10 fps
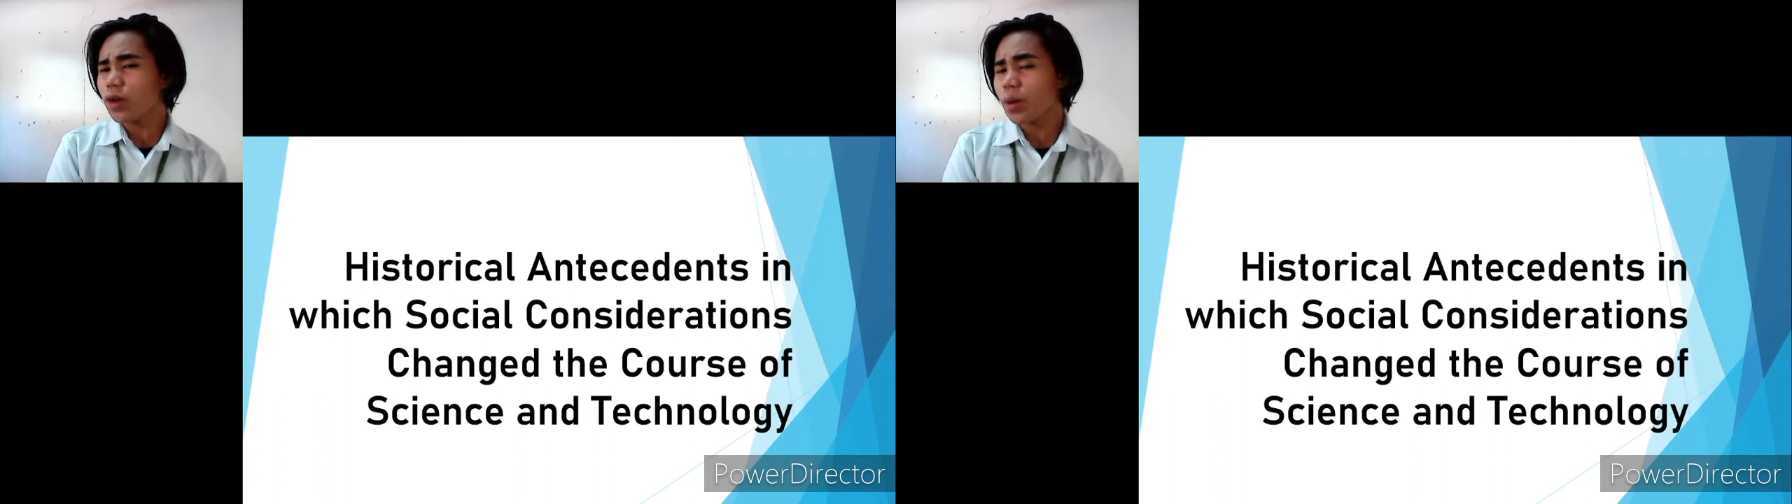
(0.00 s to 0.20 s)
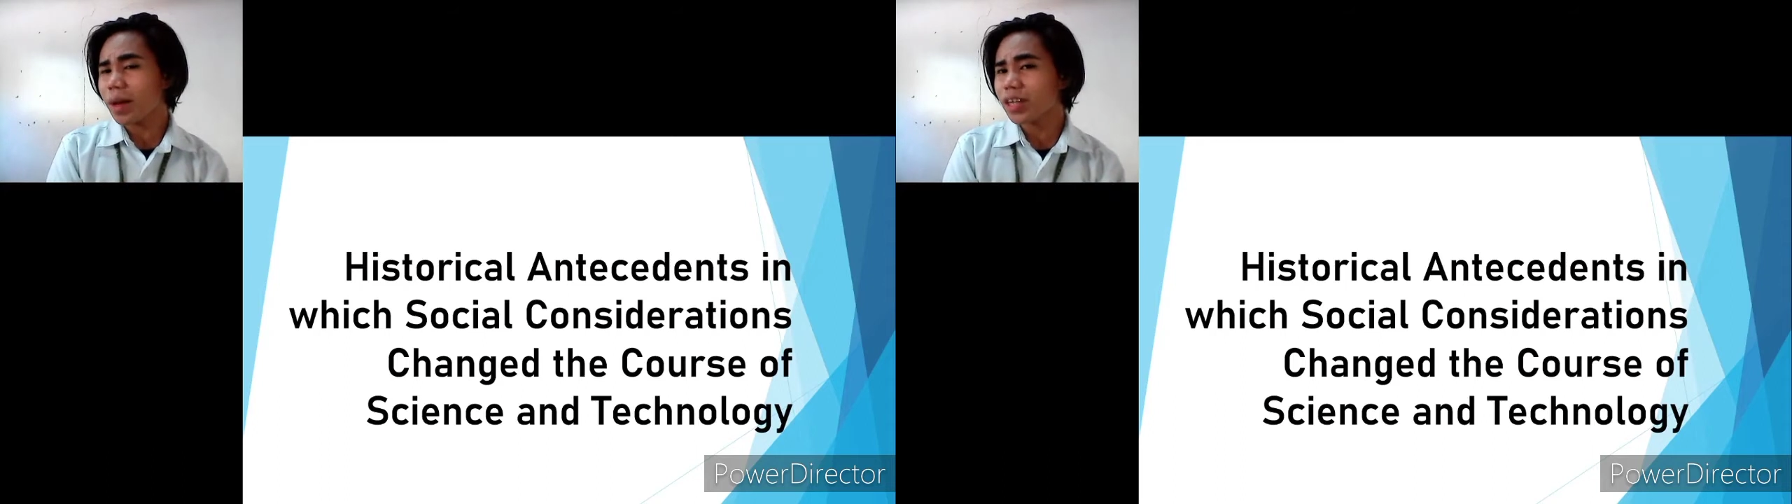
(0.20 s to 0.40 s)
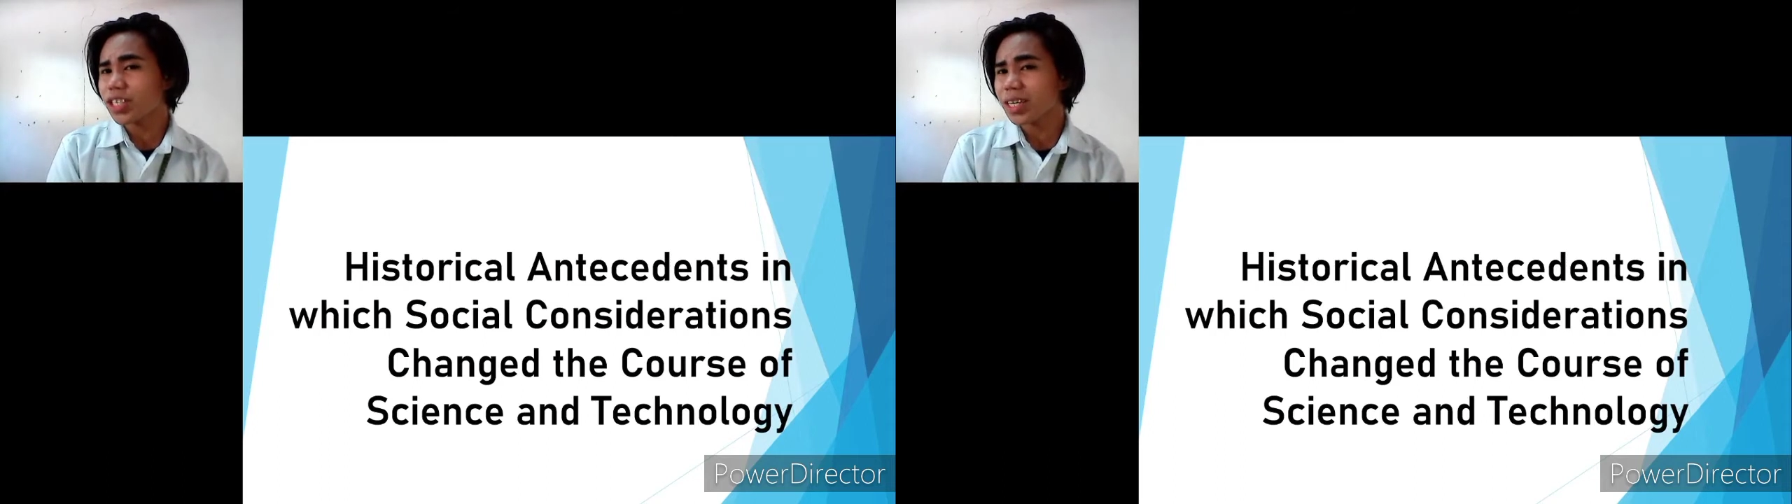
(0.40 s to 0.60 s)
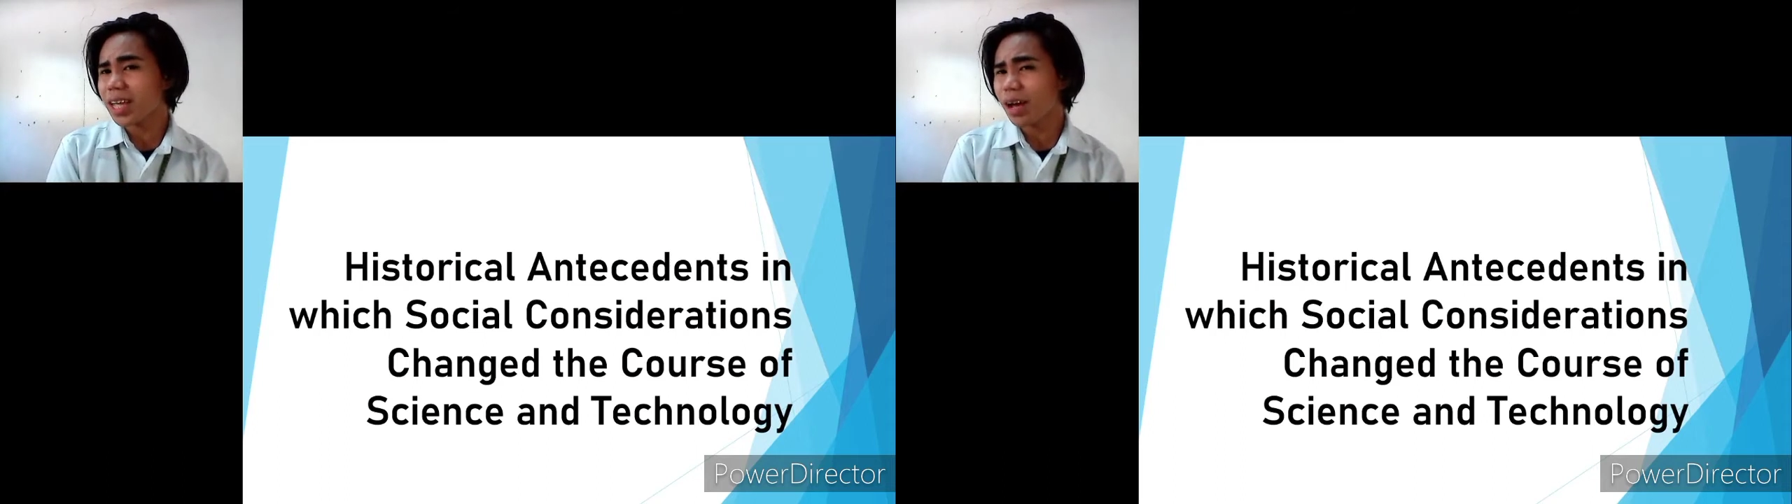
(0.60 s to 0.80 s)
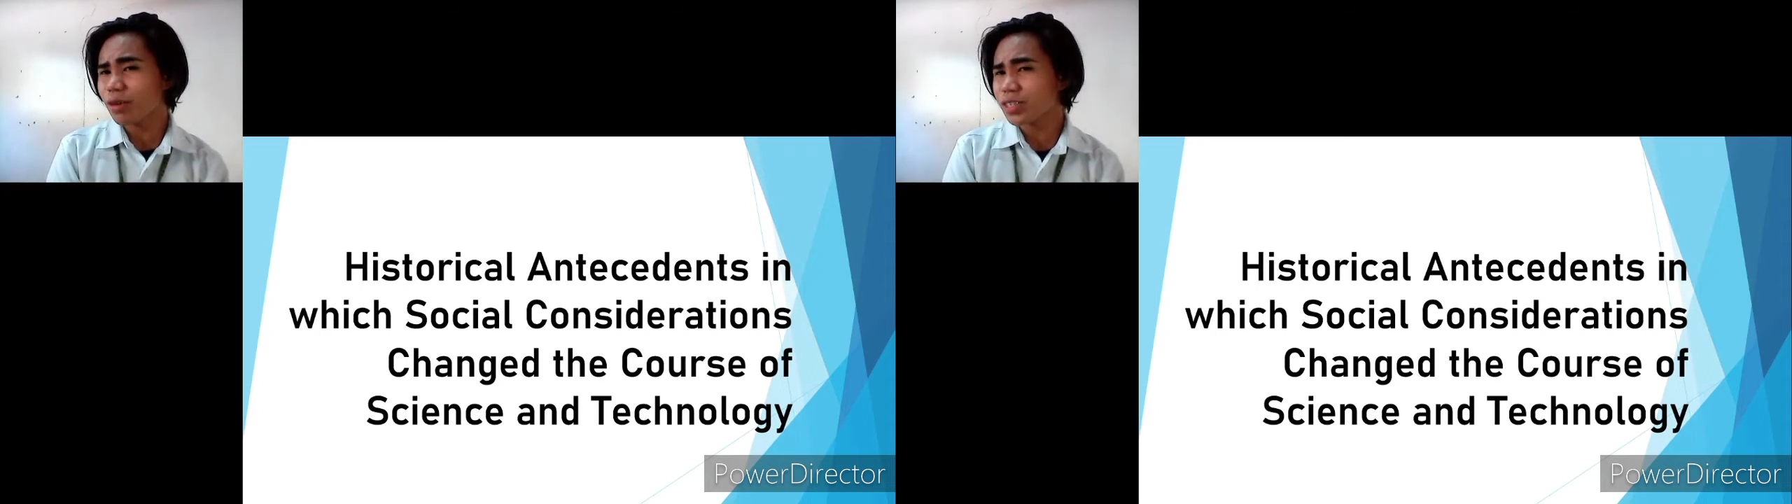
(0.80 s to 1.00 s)

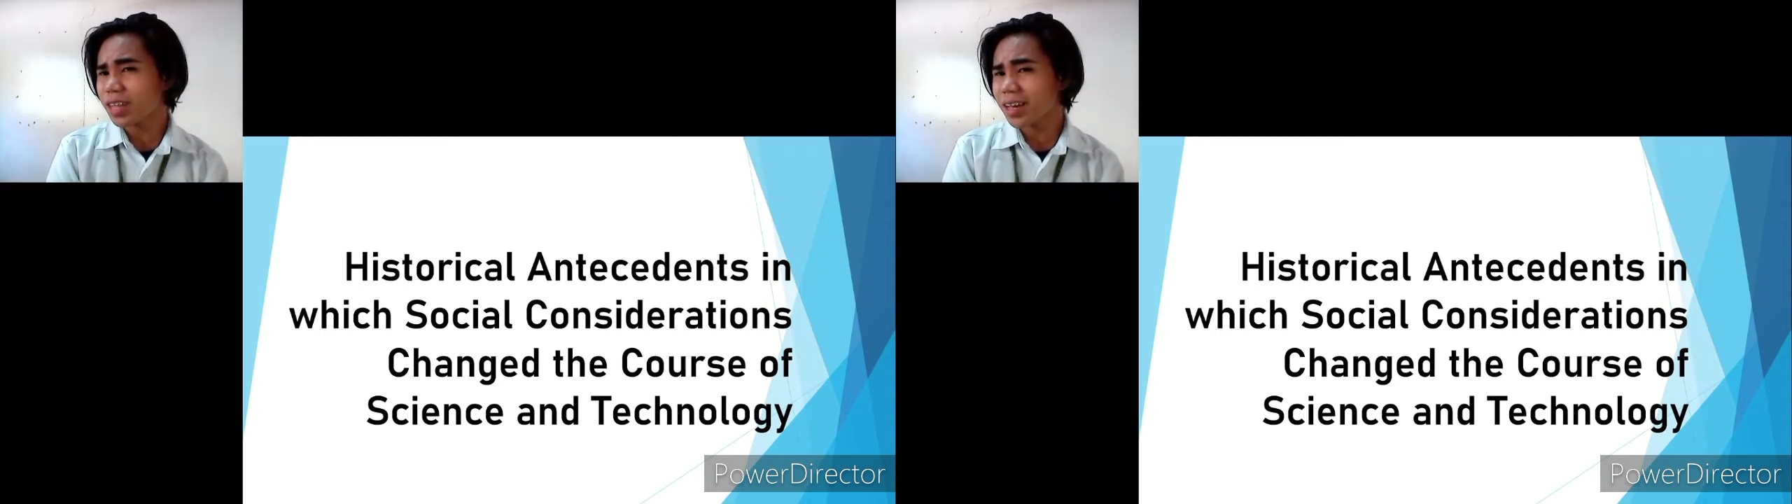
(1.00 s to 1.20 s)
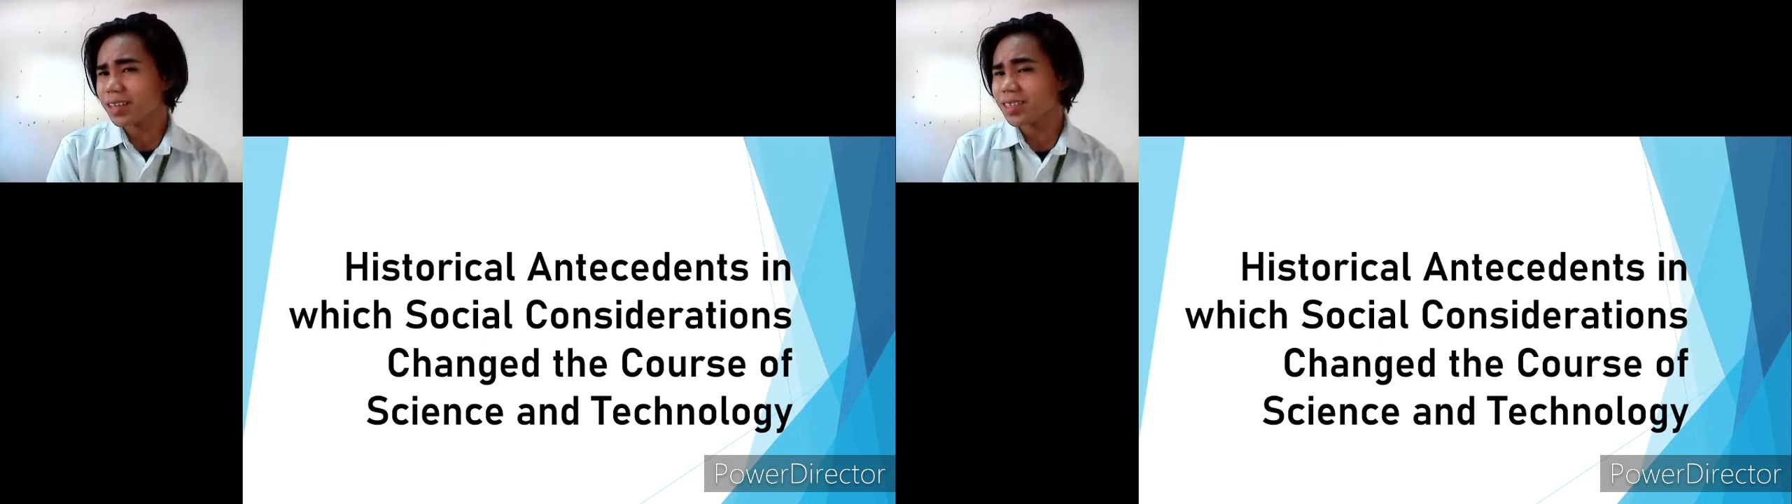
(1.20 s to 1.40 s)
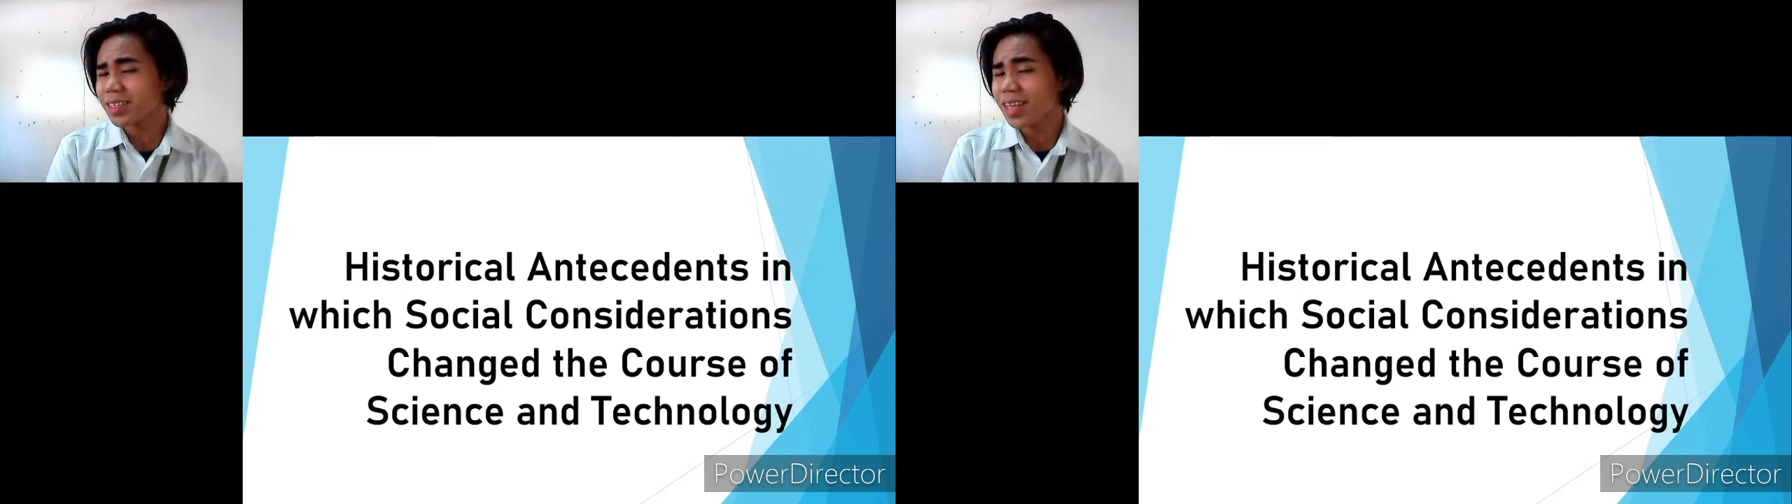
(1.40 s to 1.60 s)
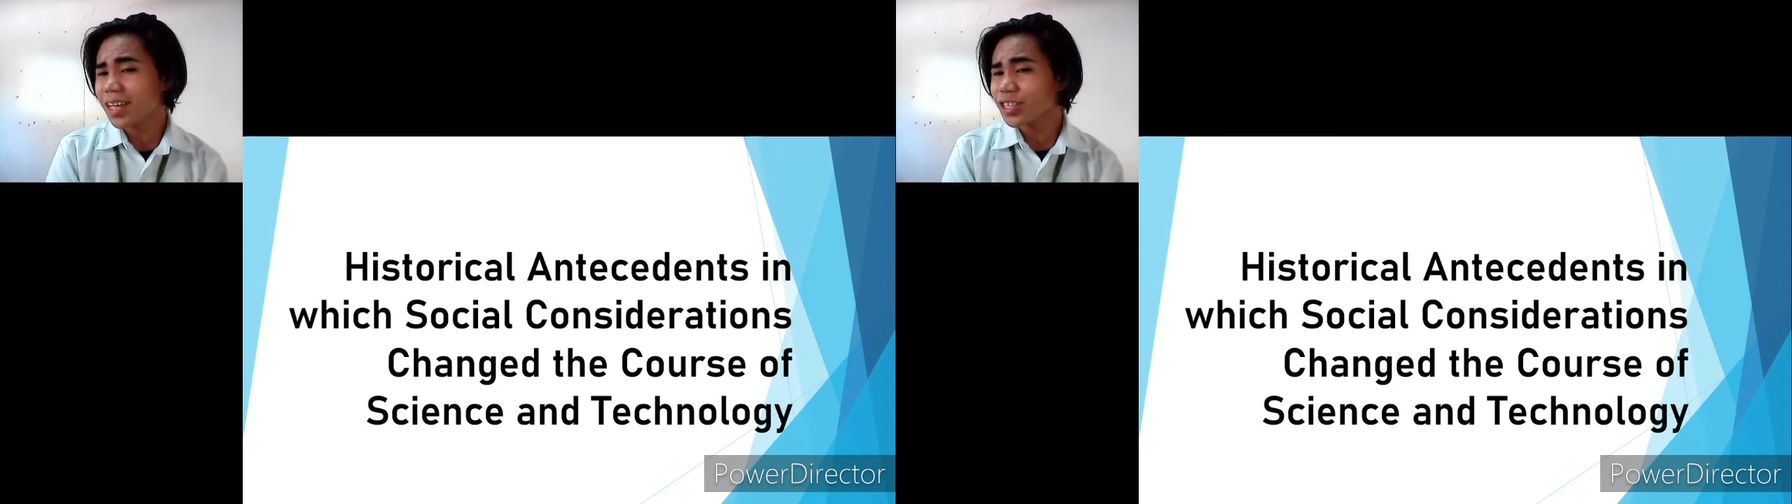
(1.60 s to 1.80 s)
imagined how science